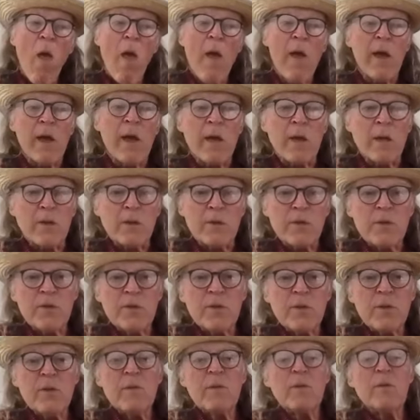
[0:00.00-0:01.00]

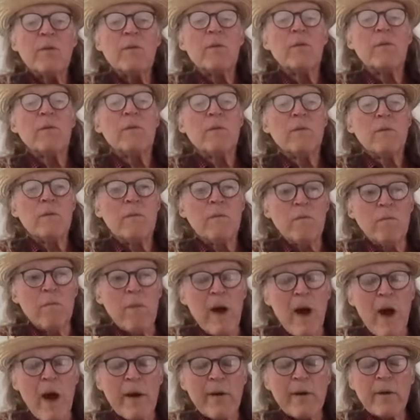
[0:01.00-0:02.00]
is
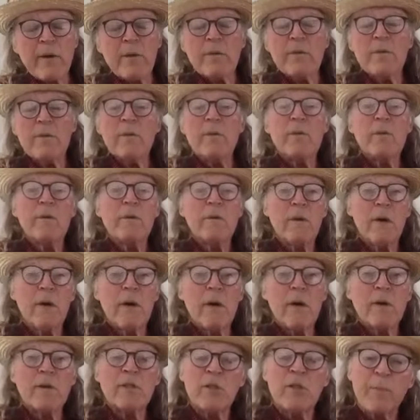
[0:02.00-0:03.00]
modern
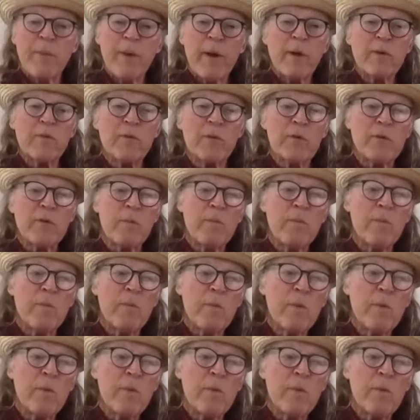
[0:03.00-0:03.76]
uh, spiritualism.